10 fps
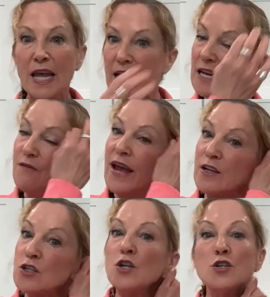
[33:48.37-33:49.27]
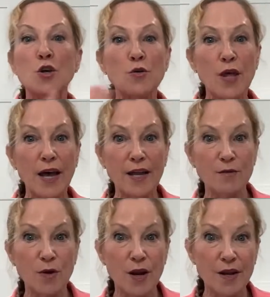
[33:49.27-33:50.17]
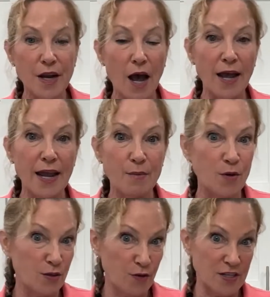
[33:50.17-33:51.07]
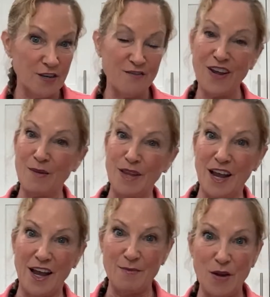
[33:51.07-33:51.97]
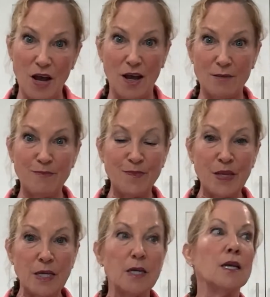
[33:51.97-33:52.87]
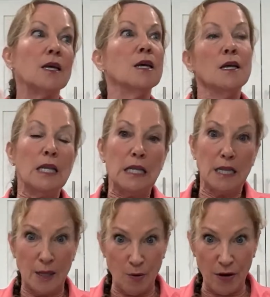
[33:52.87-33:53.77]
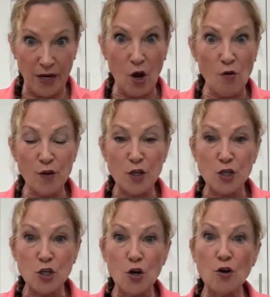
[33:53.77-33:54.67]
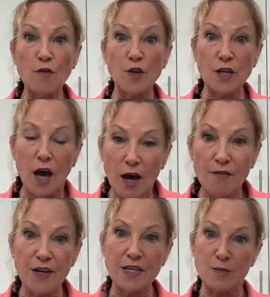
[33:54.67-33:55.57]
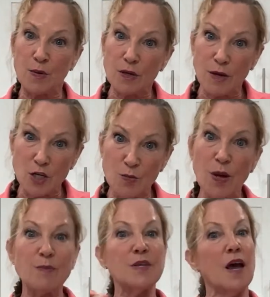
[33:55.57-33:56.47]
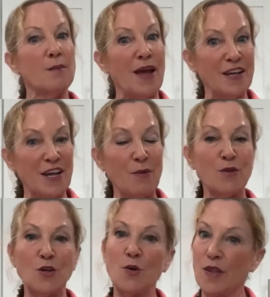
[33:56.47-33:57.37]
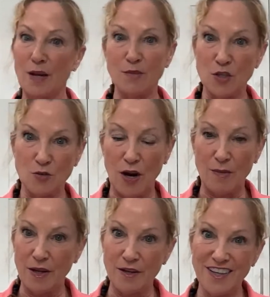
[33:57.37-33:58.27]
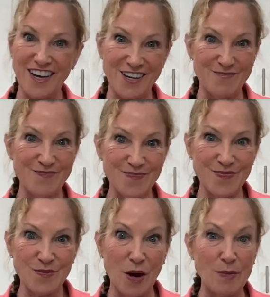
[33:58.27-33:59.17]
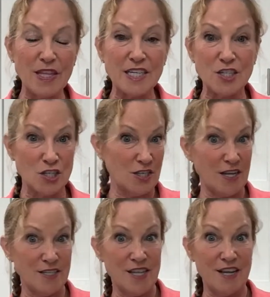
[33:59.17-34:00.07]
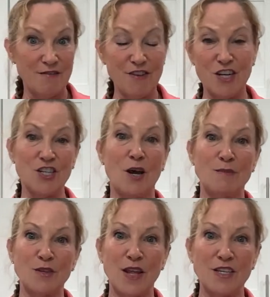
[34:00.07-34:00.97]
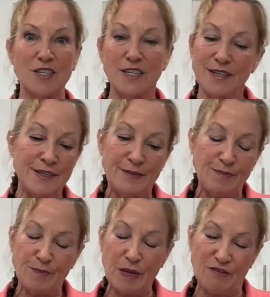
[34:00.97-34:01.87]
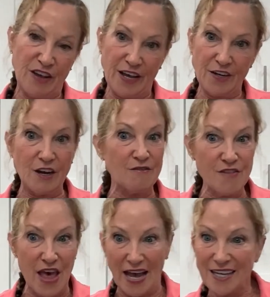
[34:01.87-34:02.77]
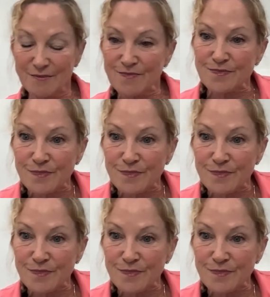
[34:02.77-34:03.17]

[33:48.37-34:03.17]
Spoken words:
in advance so that when I am with friends and family, I am not laboring over the stove or the oven. It's pretty much prepped. I'm hanging out with you, and then I'm just grabbing the dishes as they finish up. So that's a big fan of that.